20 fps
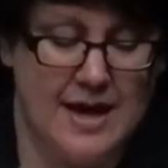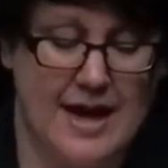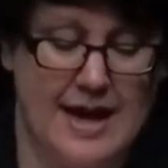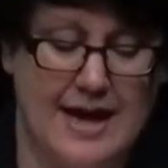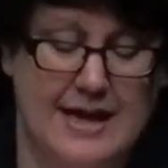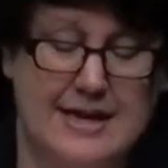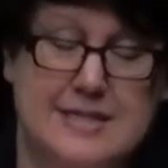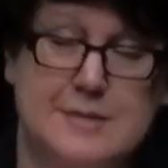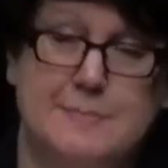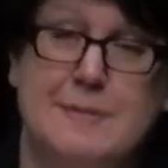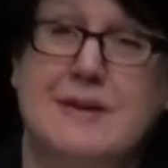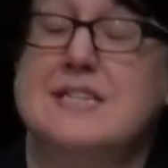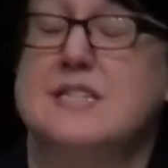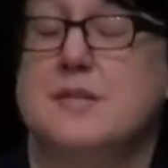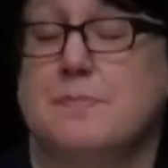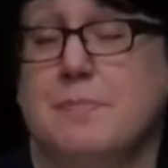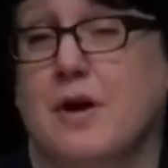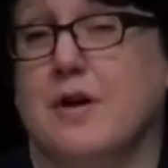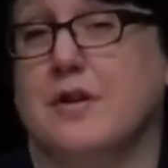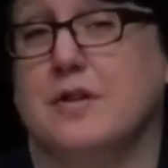And it's based
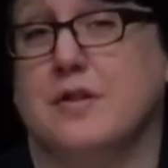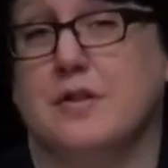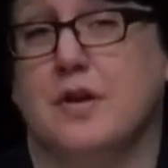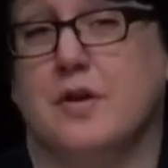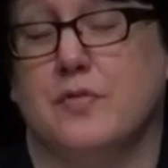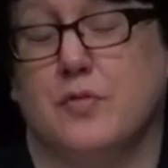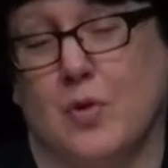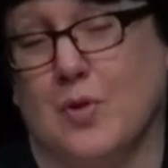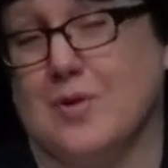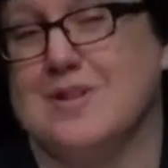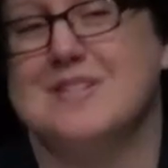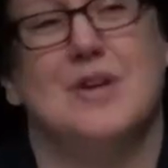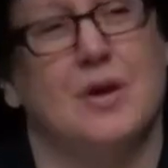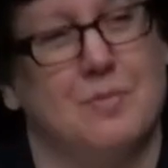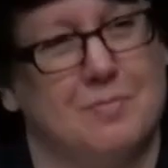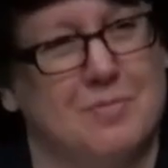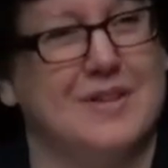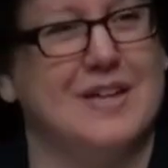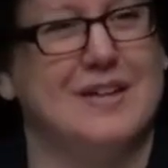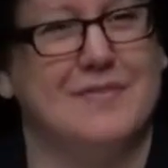upon, of course, our
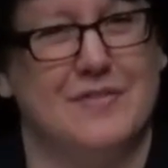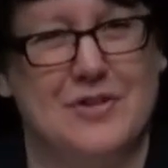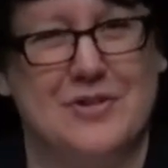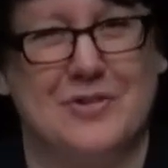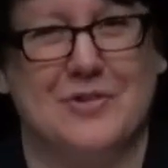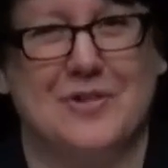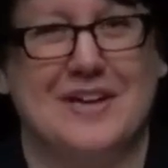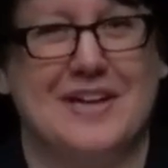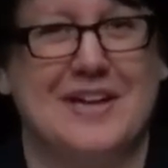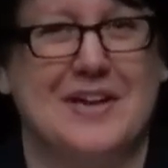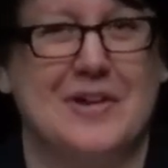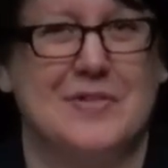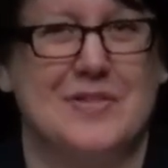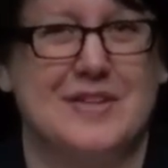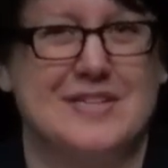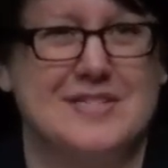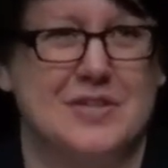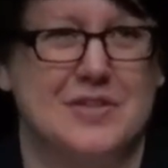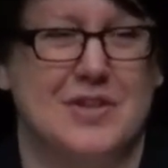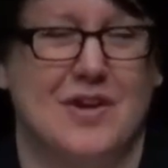belief, and you're going to hear
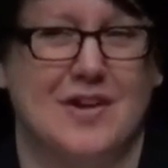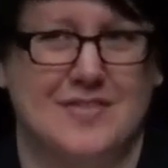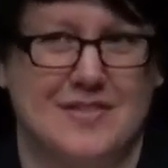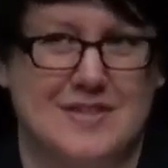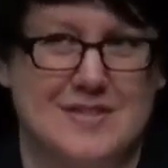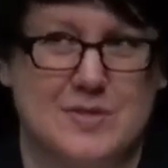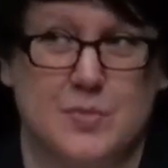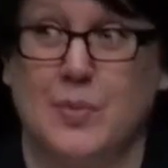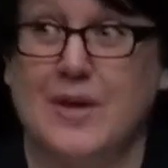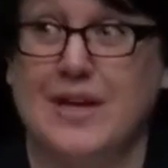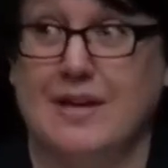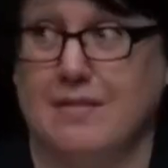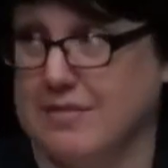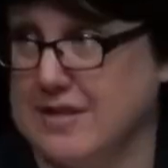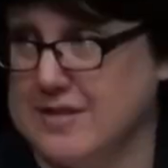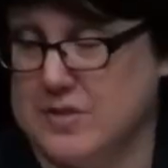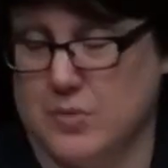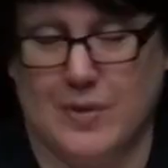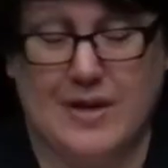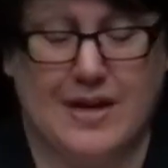this a lot this week,
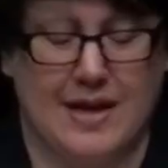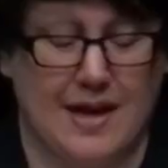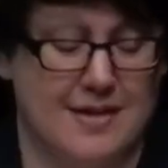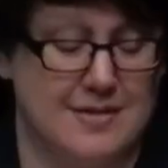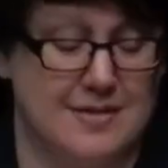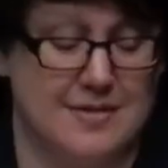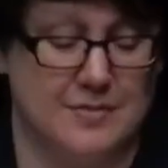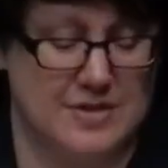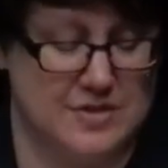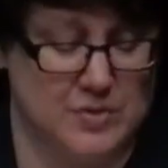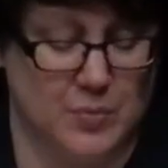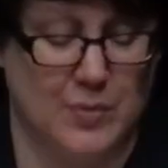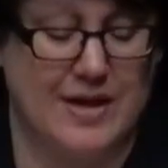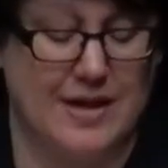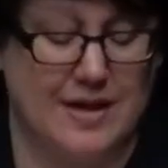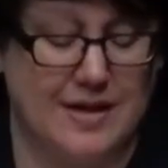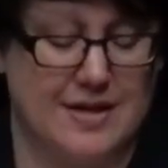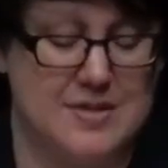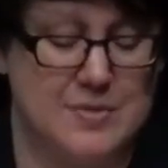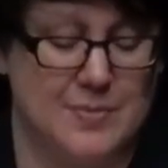
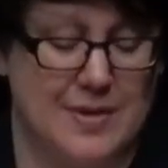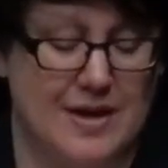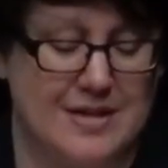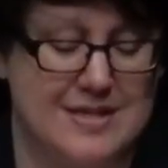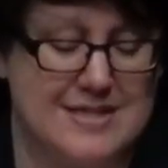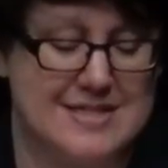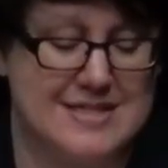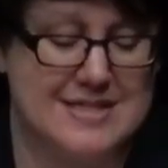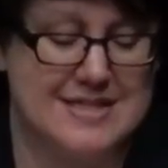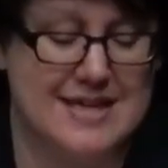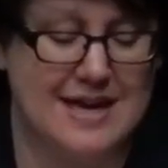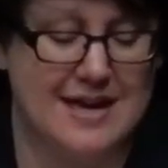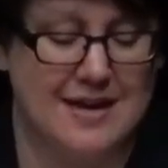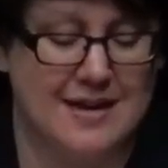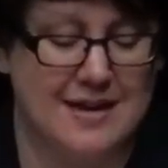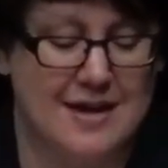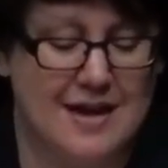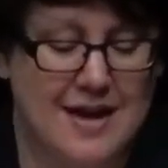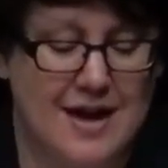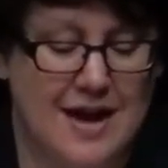as well as
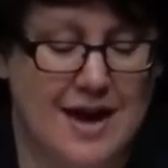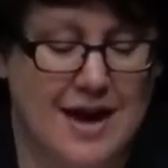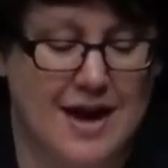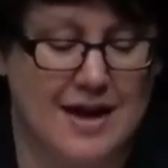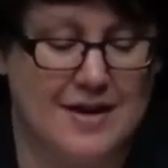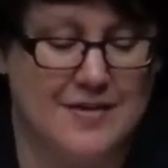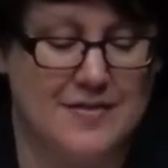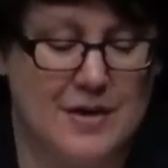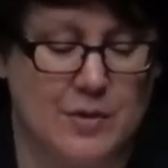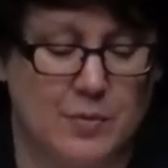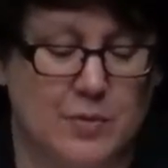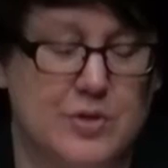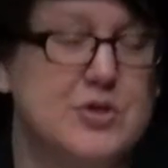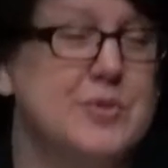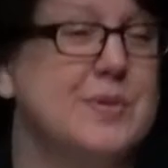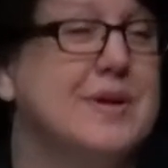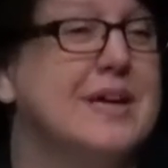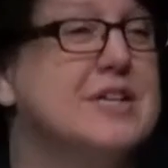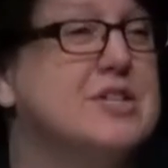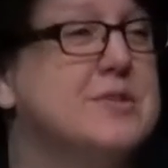today, that we're
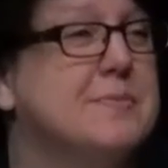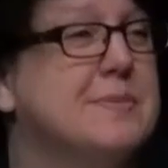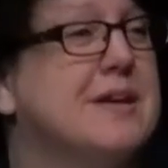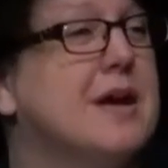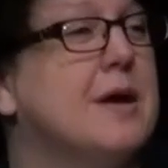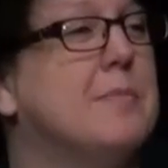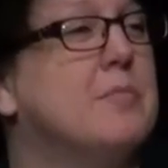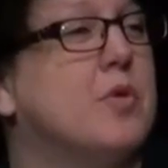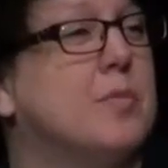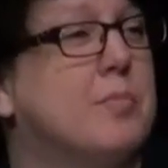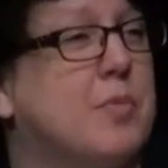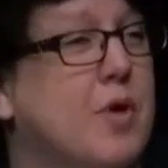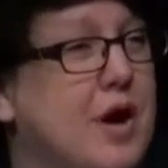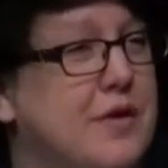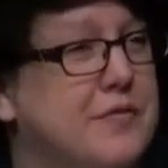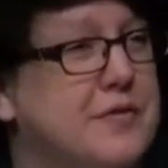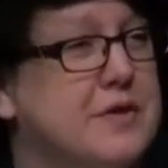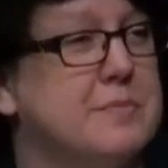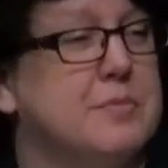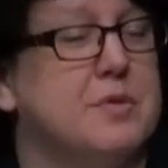doing it to become more
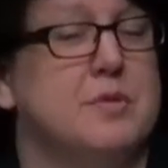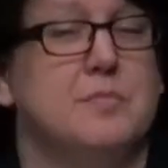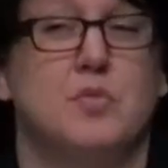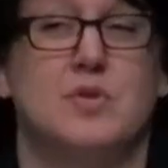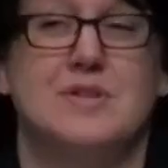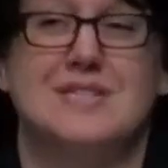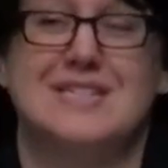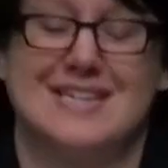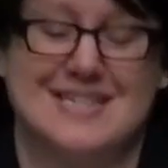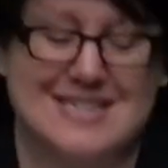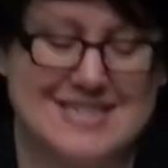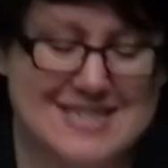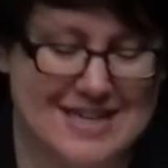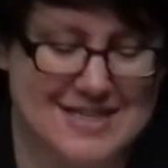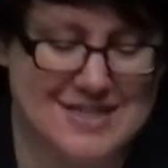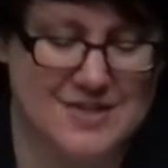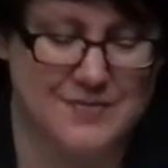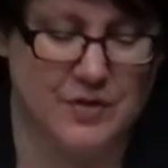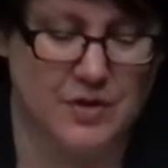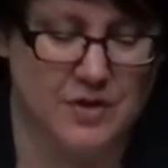profitable, more
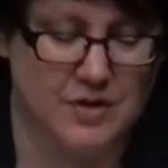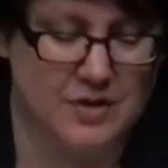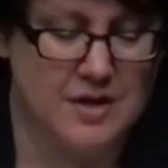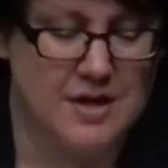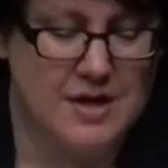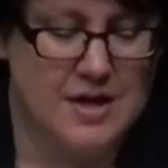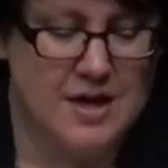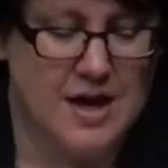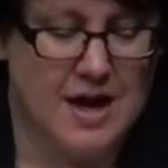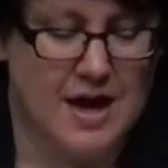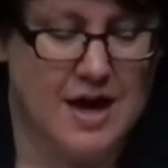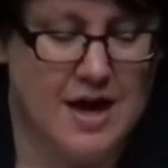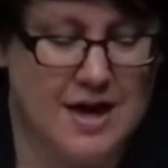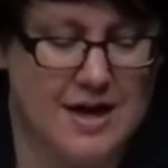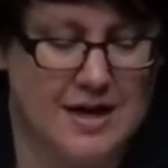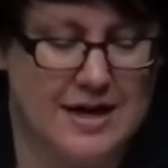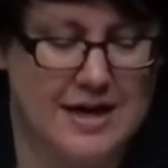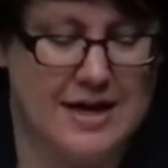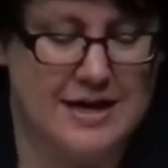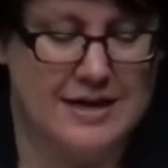successful,
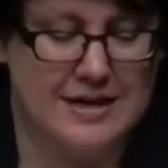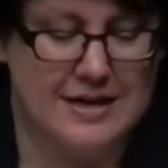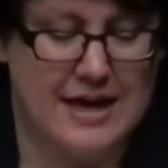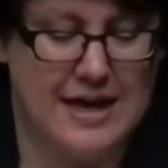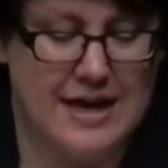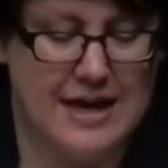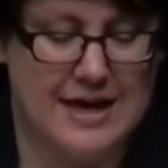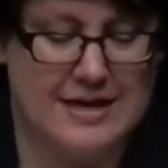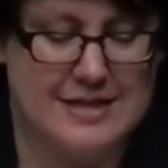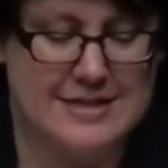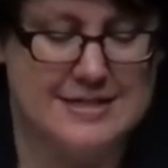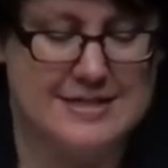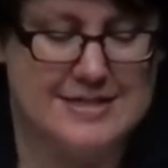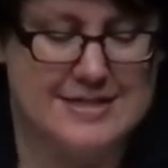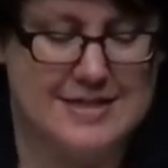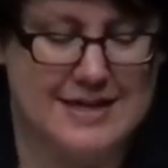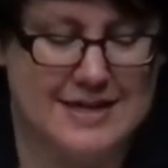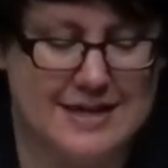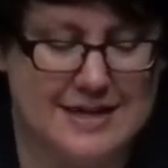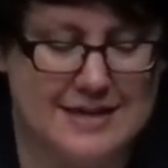
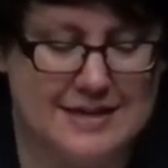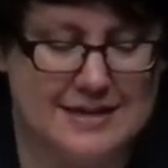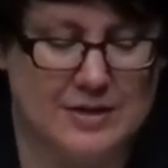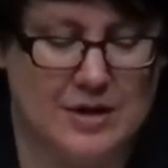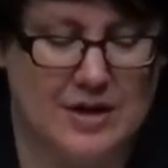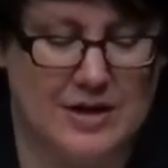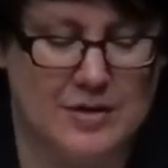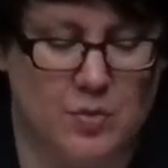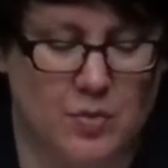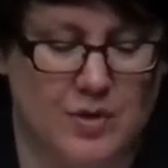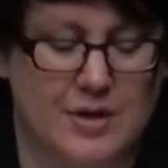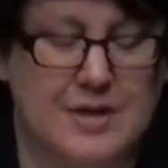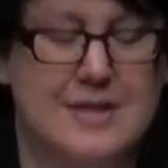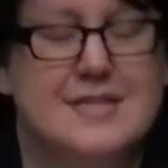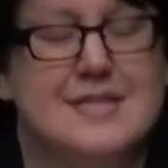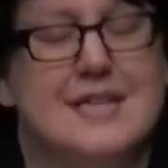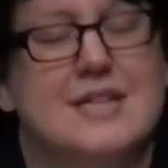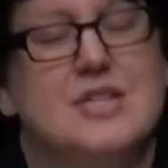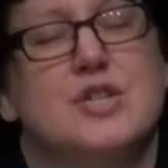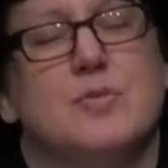and an
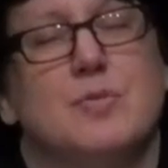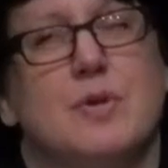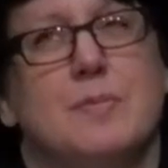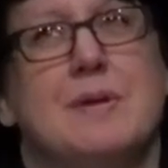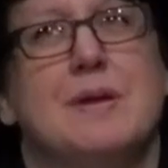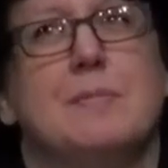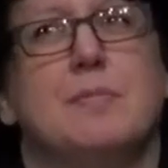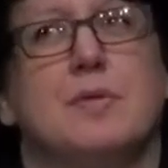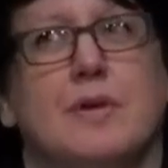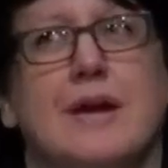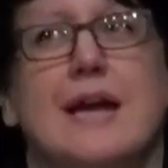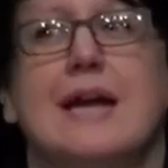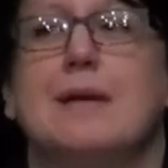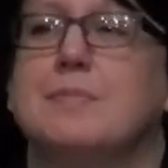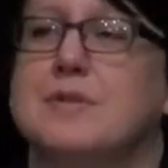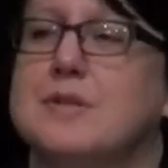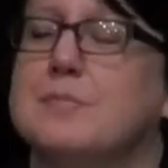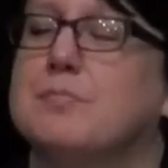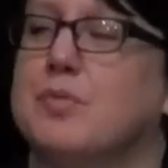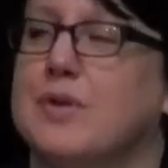organization where people are
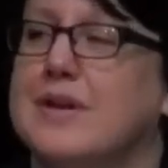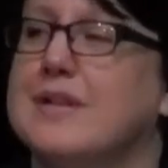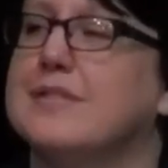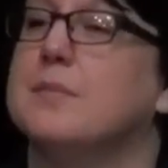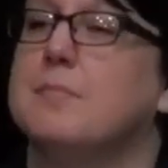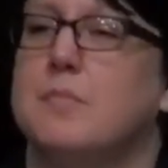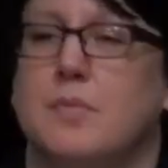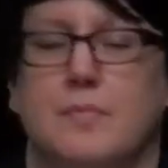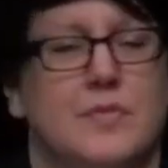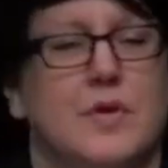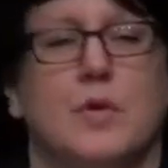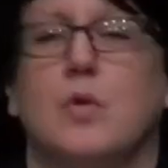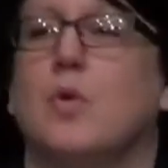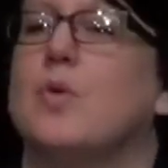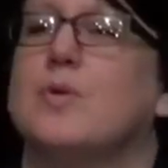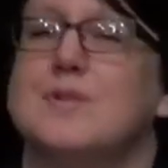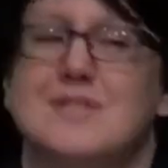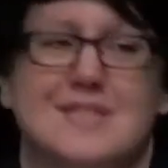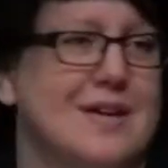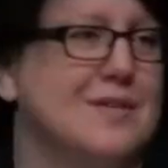able to bring their
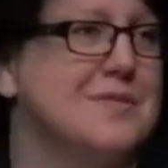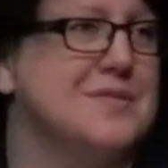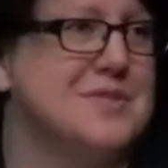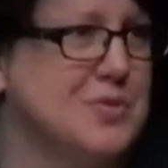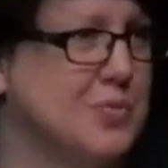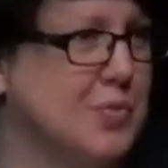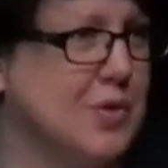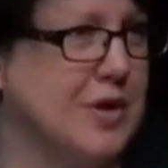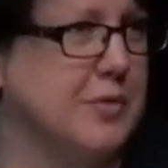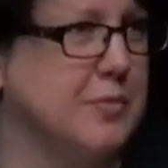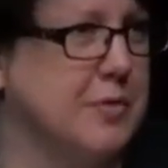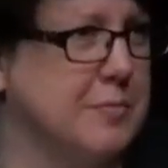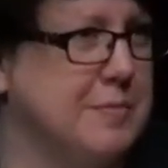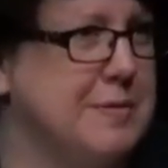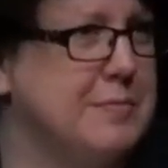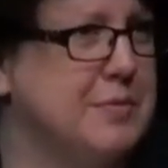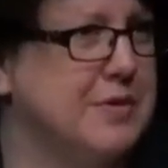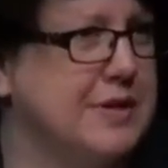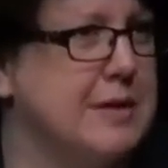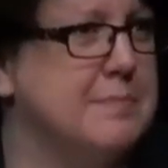whole selves to work, where
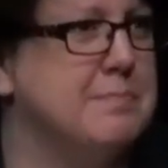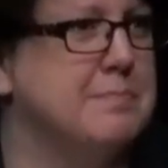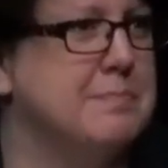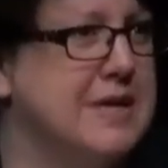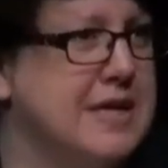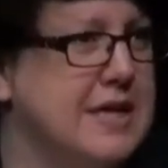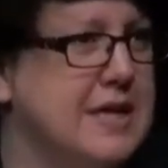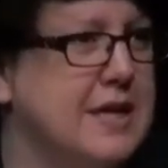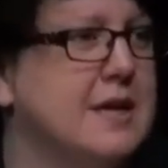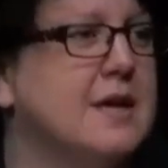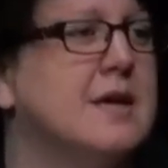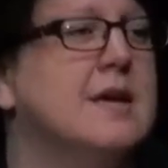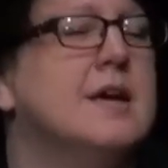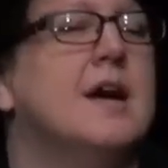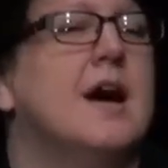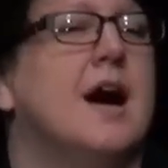people can be